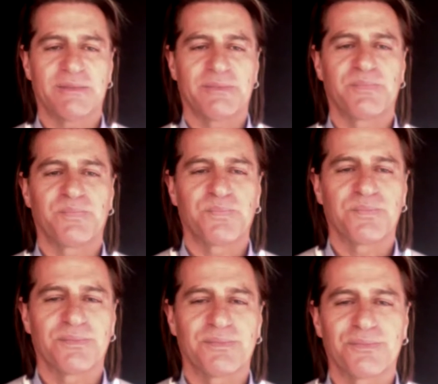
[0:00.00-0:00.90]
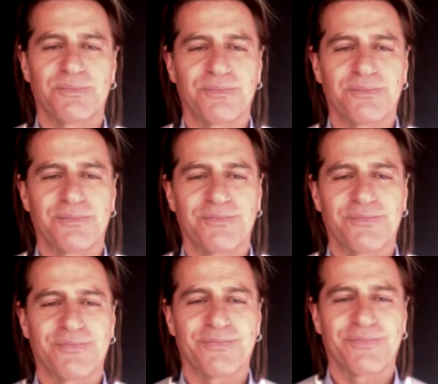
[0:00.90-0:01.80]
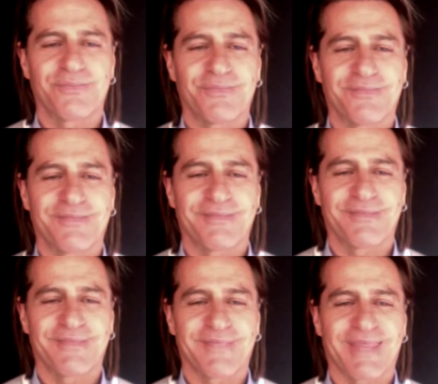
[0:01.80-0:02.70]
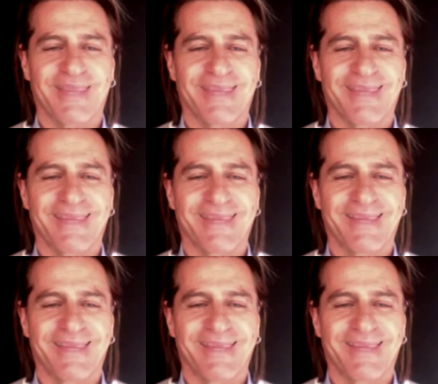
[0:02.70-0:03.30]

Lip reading: No one is speaking in this clip.